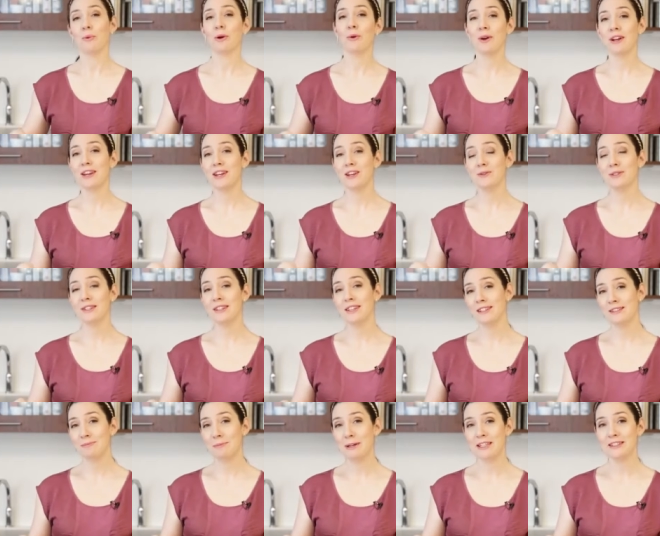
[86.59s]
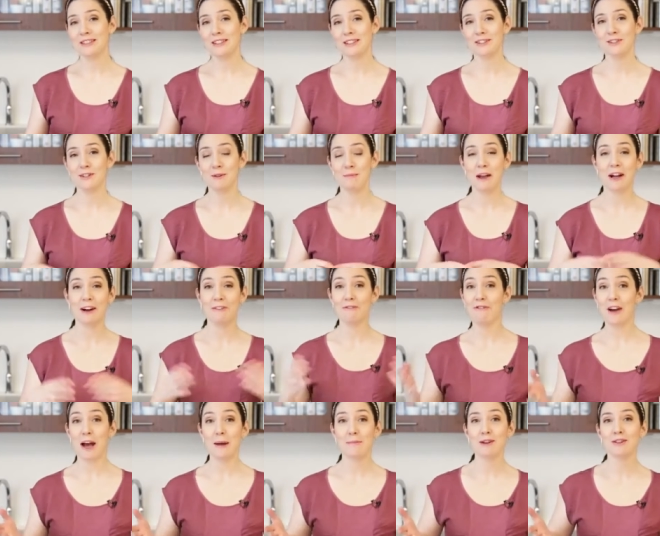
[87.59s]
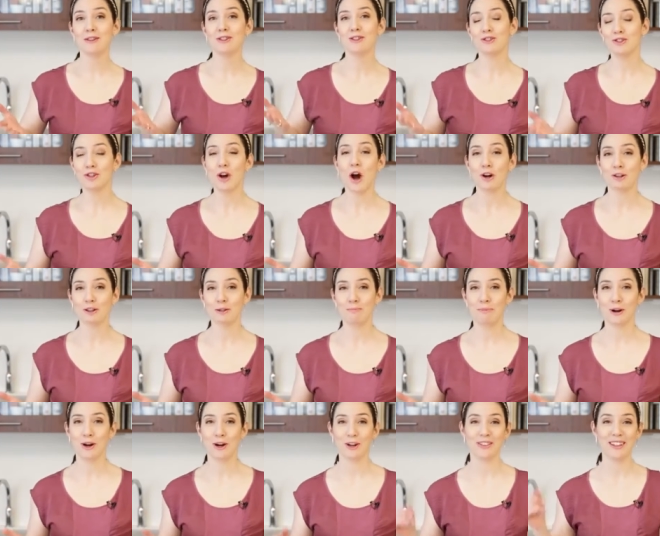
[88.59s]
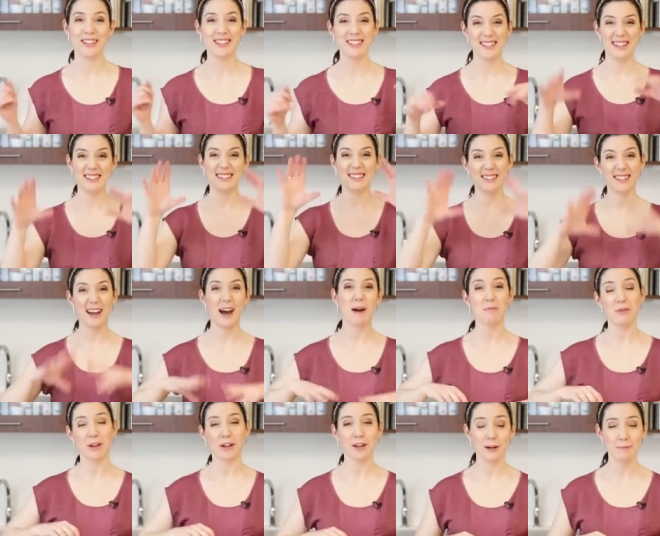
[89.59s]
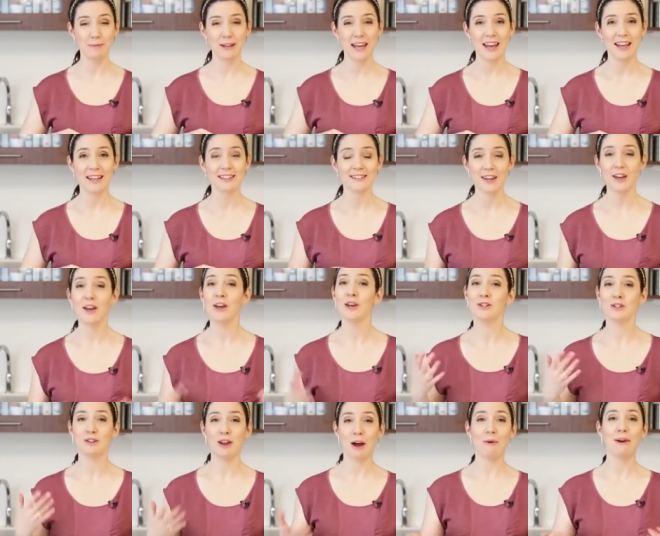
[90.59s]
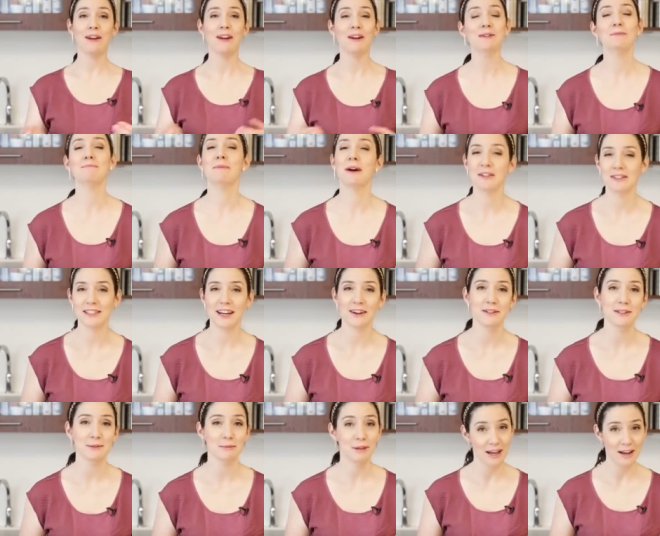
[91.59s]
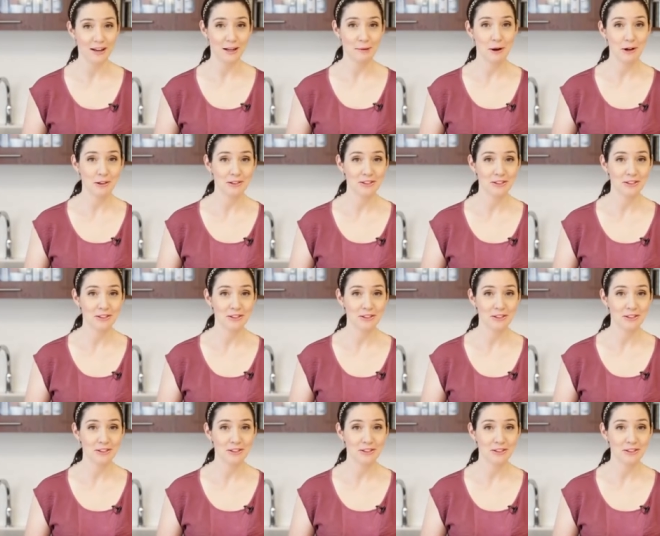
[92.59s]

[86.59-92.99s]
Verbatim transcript: We're going to use these pieces to make a fabulous chocolate bark that sits atop the cupcakes, so now we need to melt down some candy